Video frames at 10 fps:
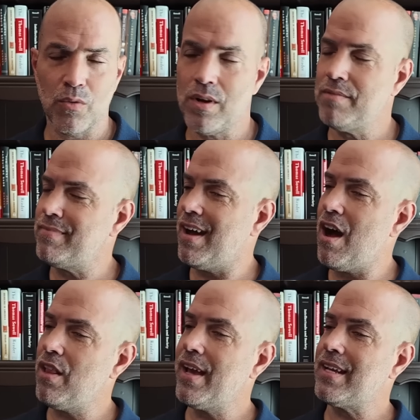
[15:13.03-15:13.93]
Well,
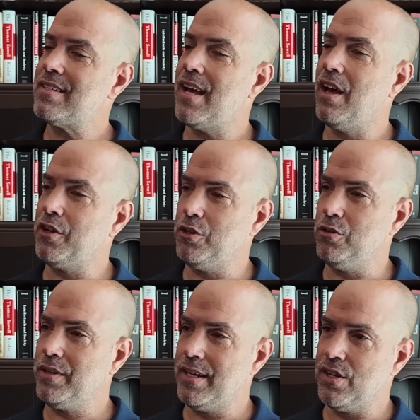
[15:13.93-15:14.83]
all I can tell
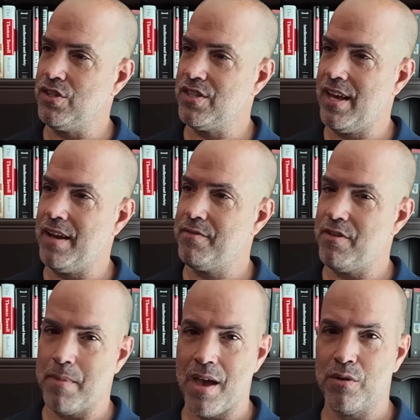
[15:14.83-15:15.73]
you is that
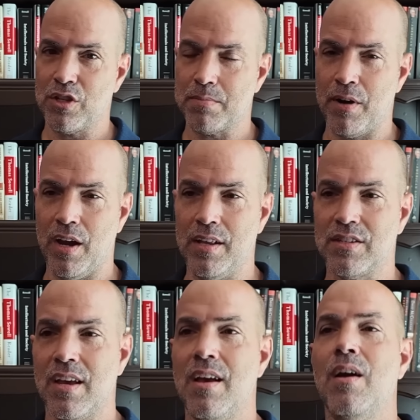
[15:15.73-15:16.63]
from my own experience,